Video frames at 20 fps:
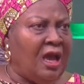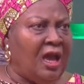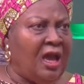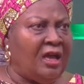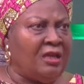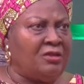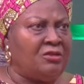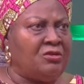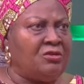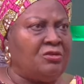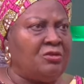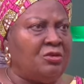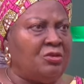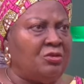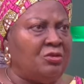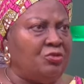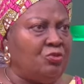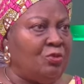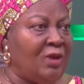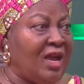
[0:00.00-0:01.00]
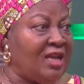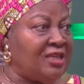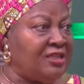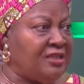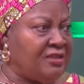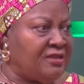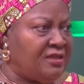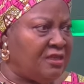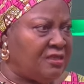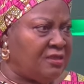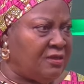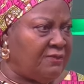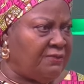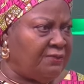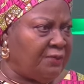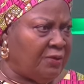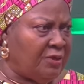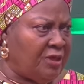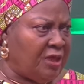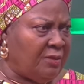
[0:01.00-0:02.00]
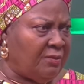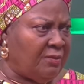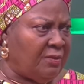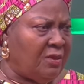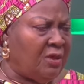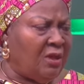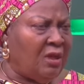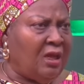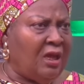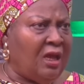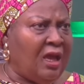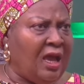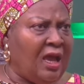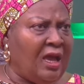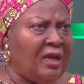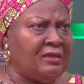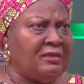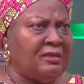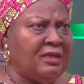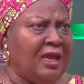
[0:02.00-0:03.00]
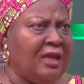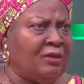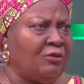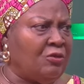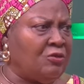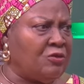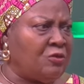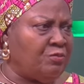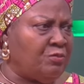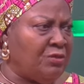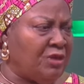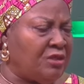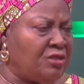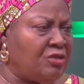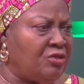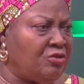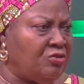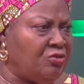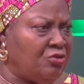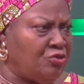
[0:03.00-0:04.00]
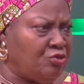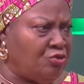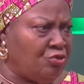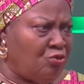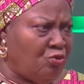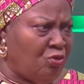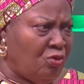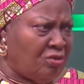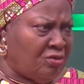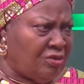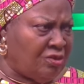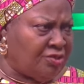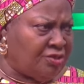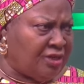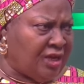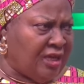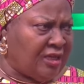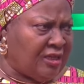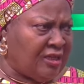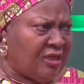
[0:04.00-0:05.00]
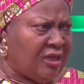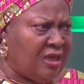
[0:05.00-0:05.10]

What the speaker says: and you are agitating for them and they are not met, you should go on strike.